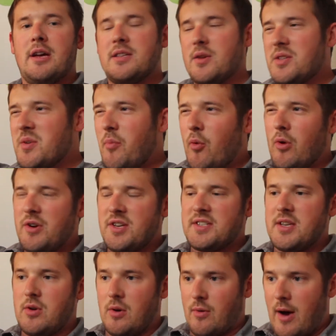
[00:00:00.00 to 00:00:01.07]
So it's important just
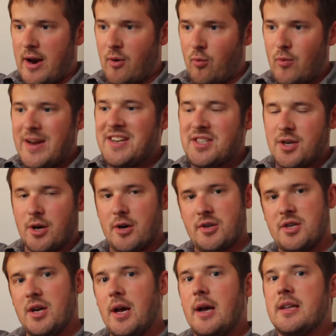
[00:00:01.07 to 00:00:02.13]
to do a lot of
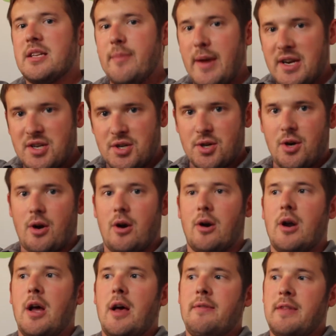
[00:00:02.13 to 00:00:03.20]
research to make
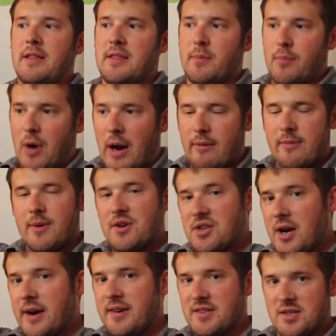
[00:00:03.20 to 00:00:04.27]
sure that the problem you're
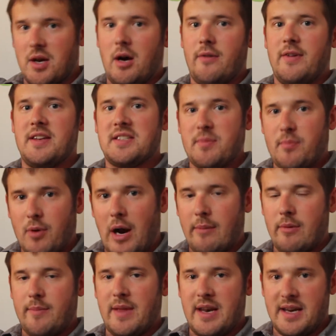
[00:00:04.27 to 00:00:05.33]
trying to solve is a
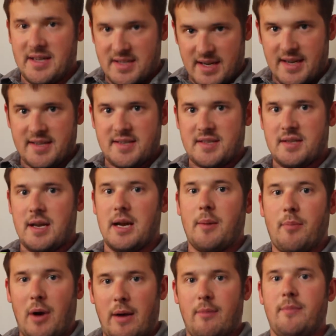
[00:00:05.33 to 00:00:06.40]
problem that exists and a
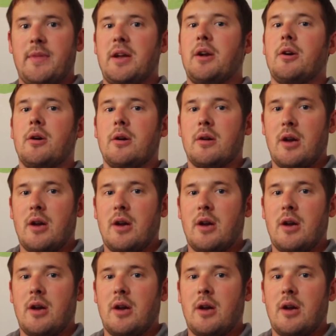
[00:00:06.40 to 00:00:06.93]
problem that your